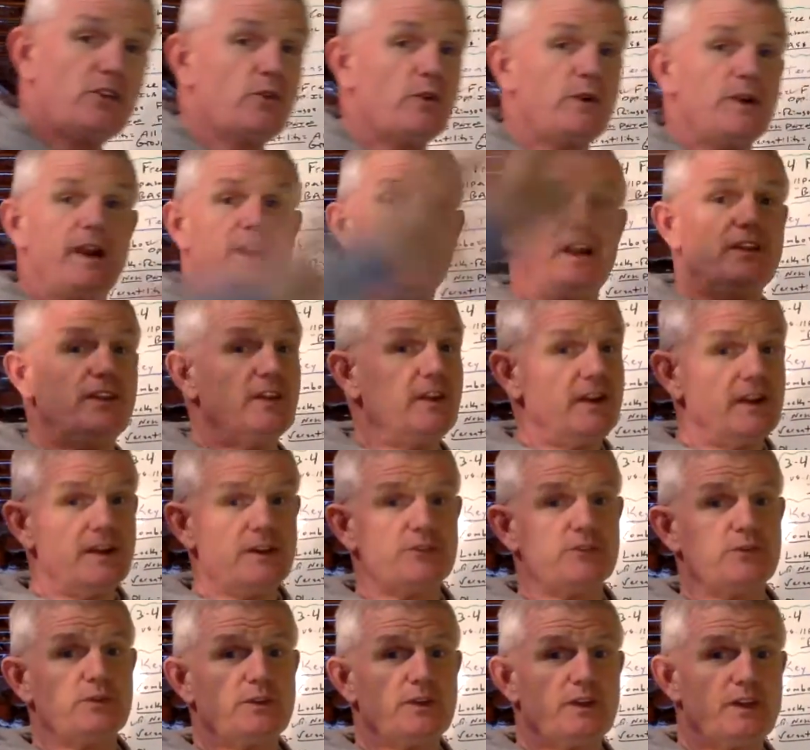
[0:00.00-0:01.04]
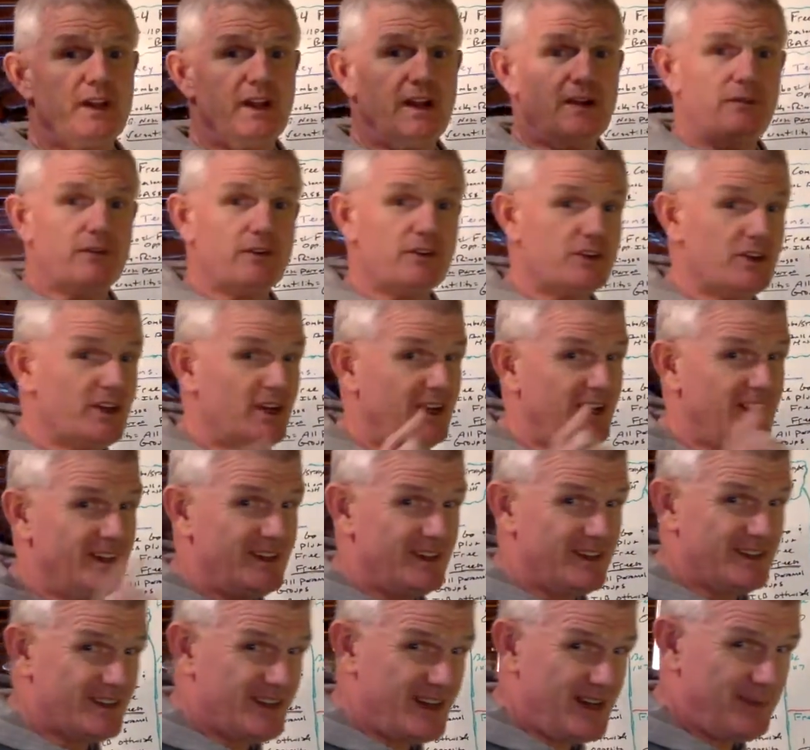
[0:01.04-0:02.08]
doing anything else with the coverage.
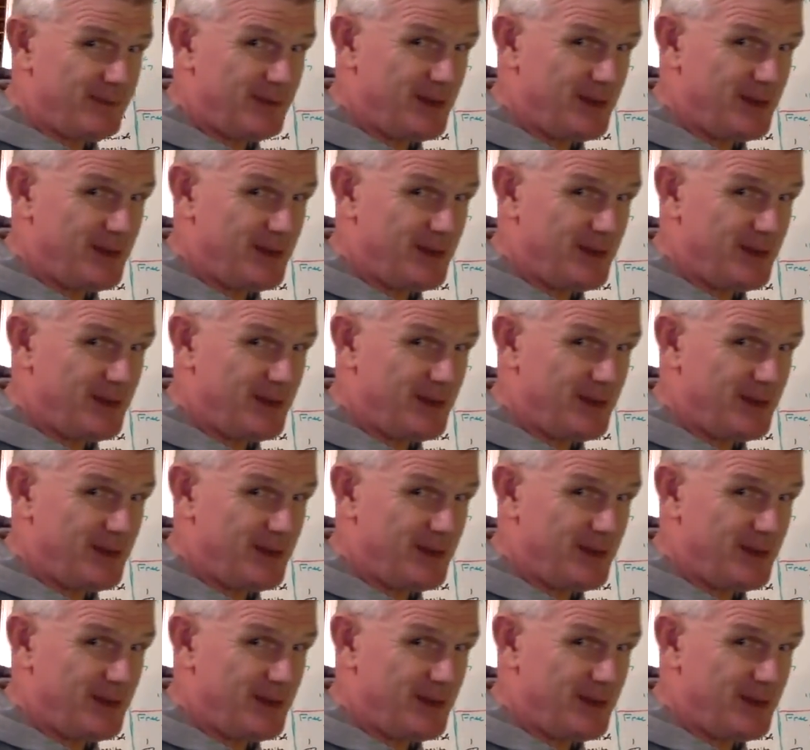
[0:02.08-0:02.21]
Again, same